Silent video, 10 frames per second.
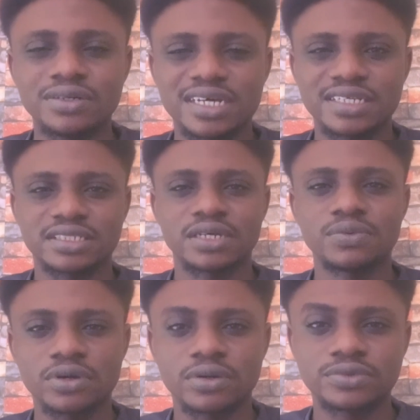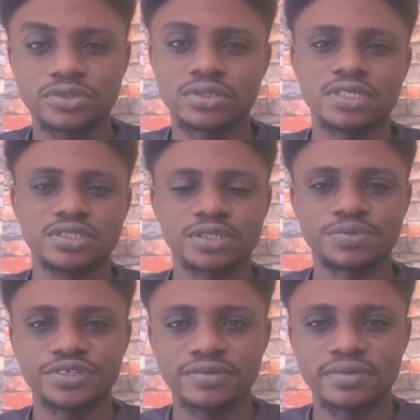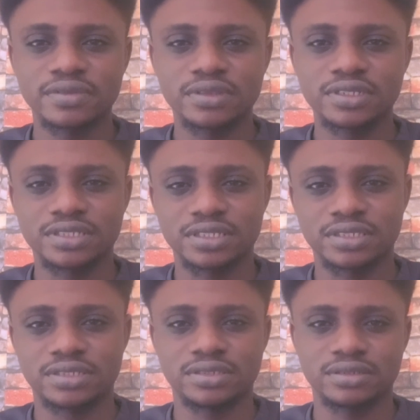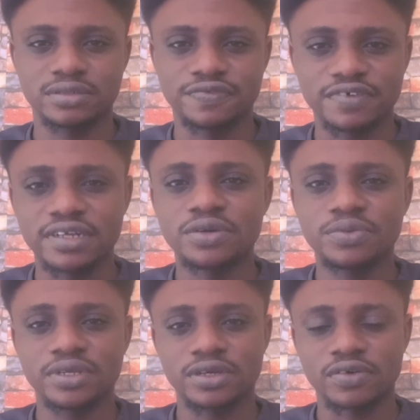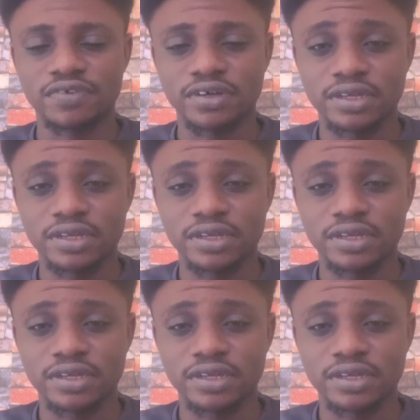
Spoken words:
guys, and welcome to today's summary. This is the final week of our